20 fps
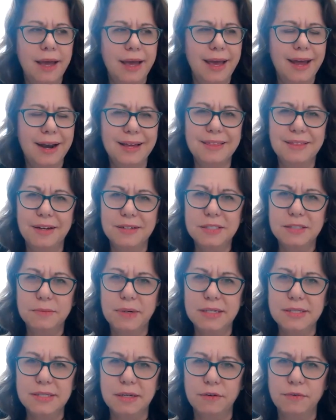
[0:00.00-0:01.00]
And I thought to
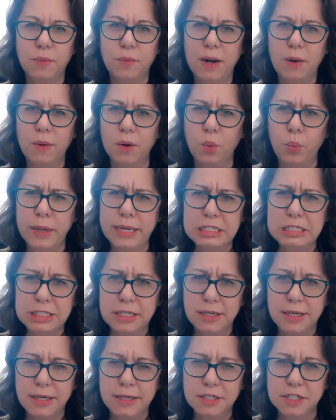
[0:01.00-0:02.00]
myself, wow, are we
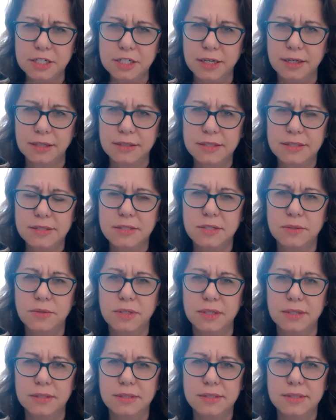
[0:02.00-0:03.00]
teaching
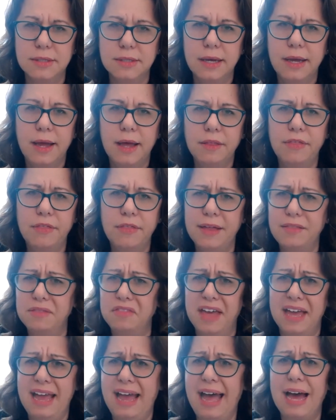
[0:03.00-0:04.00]
students that
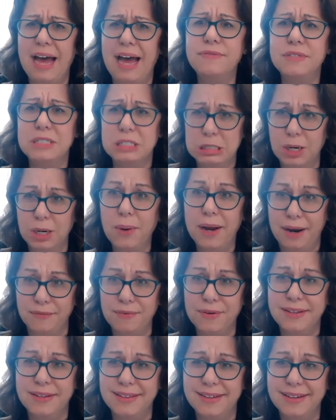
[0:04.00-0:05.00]
they have to know
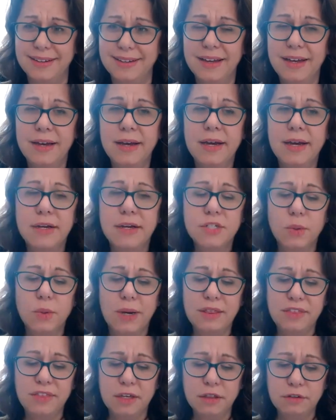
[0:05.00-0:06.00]
everything? So I
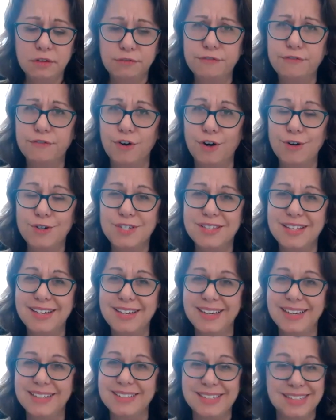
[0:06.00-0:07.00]
think the first
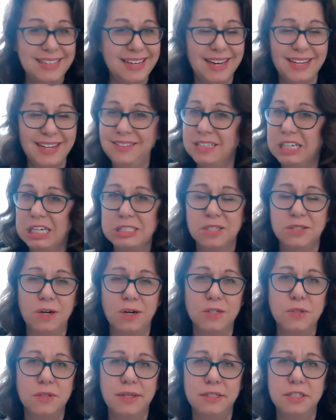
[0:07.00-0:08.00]
thing is, again, it
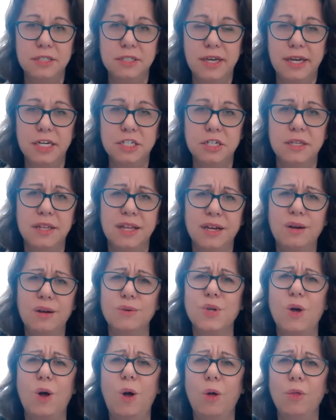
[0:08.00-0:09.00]
starts with education. That
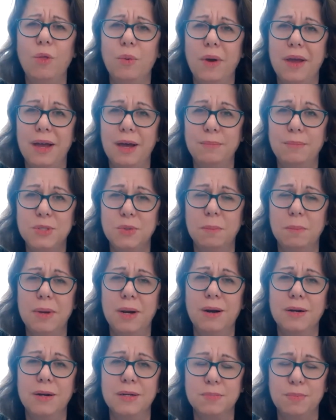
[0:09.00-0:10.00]
goes all the way up to
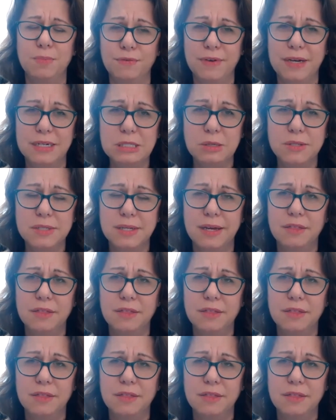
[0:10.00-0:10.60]
emeritus professors.